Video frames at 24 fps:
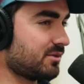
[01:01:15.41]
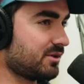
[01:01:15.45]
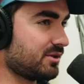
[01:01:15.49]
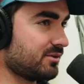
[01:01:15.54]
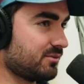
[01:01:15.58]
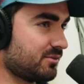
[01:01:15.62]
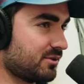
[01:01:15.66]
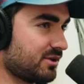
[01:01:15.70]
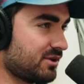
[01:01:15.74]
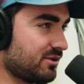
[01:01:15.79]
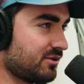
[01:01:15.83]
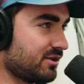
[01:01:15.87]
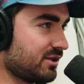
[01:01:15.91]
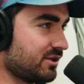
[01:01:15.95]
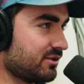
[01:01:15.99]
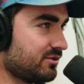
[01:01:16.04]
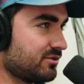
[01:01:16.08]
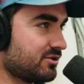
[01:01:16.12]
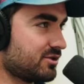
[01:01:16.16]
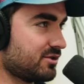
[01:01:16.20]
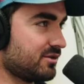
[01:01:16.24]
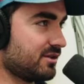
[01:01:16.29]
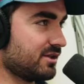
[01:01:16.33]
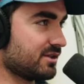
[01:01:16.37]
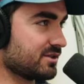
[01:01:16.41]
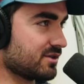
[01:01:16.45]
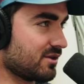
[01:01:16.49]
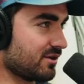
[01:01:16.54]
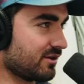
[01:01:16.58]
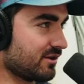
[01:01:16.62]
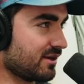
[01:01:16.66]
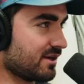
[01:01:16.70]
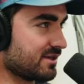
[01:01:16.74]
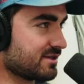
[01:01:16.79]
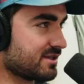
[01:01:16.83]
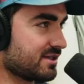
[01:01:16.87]
What do you, What do you think you'd shoot at
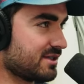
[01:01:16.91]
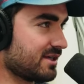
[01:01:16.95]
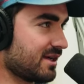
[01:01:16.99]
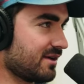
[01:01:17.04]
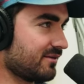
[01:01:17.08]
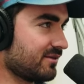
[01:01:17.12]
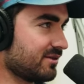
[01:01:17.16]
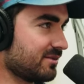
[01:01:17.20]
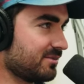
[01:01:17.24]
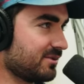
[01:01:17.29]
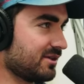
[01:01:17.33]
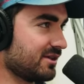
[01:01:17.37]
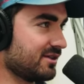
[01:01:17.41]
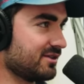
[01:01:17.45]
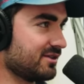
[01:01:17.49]
Sawgrass? So I.